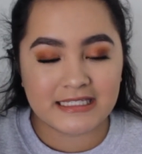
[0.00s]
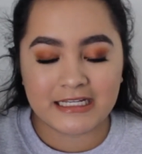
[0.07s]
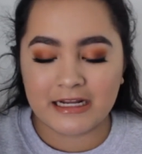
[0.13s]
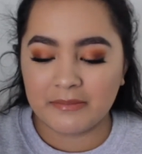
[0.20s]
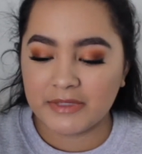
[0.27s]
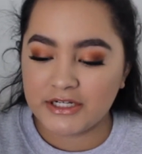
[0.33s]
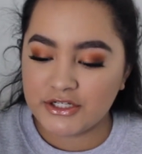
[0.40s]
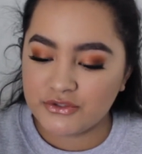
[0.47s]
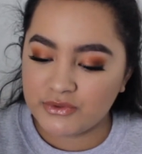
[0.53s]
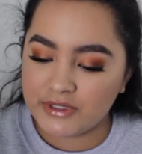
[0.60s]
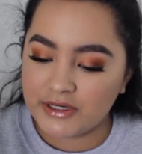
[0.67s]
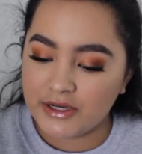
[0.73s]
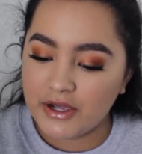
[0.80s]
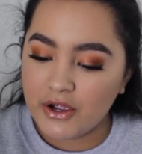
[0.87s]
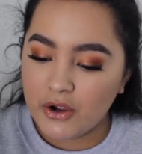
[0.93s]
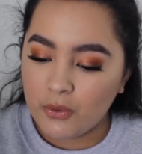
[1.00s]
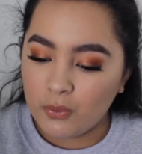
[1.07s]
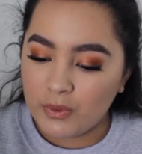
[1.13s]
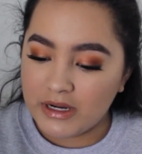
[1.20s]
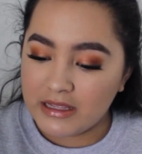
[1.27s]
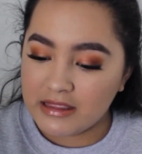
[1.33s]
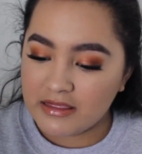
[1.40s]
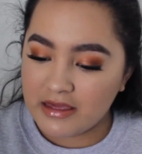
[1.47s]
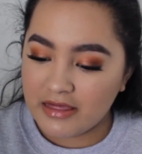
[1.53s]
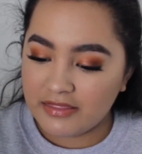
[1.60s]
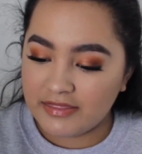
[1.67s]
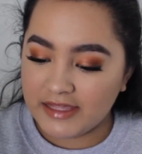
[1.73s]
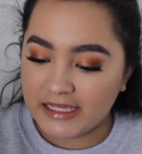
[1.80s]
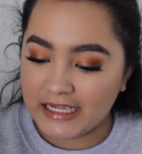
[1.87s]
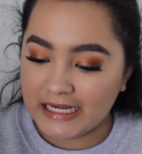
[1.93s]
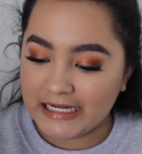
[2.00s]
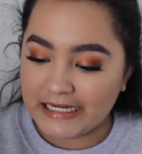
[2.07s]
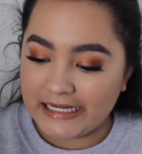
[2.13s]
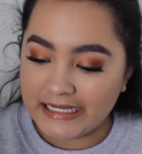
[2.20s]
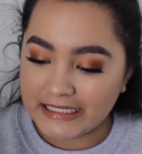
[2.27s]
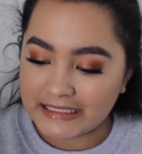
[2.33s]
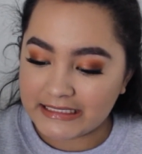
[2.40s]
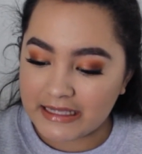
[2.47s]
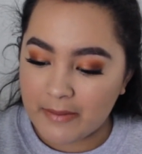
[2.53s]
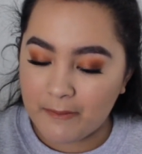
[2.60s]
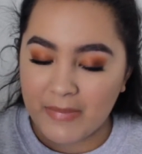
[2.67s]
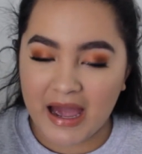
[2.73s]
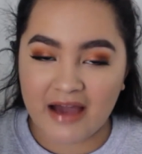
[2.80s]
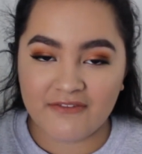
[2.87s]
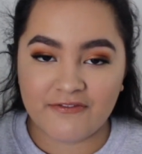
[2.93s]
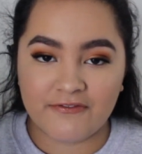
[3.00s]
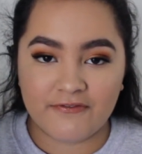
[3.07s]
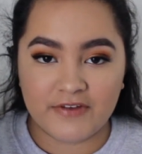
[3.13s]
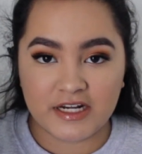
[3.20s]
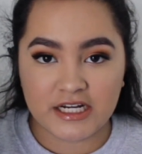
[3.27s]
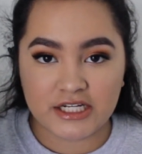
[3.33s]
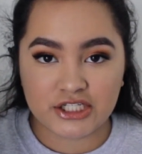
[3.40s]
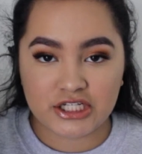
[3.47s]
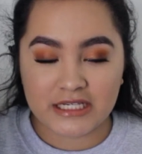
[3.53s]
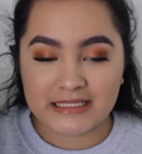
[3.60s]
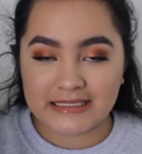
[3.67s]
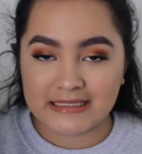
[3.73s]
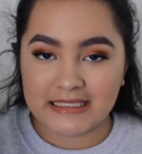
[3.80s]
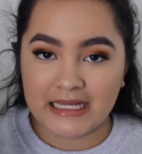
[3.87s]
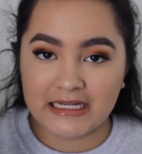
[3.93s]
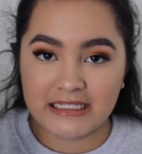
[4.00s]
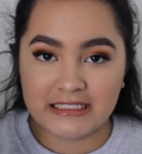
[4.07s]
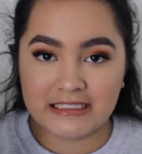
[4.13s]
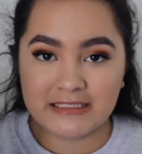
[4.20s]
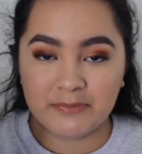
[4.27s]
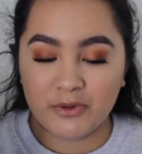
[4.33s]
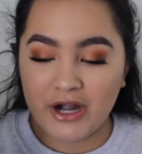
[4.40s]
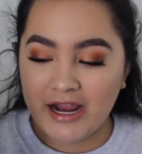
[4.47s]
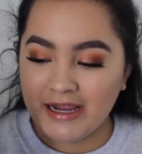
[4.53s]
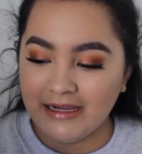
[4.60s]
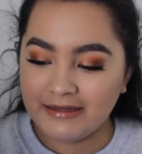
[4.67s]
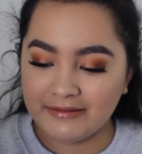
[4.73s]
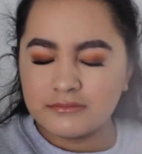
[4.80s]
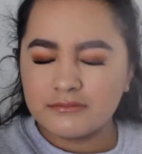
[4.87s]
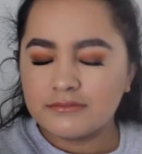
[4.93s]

and I'm gonna do it with the NYX Matte Finish Setting Spray.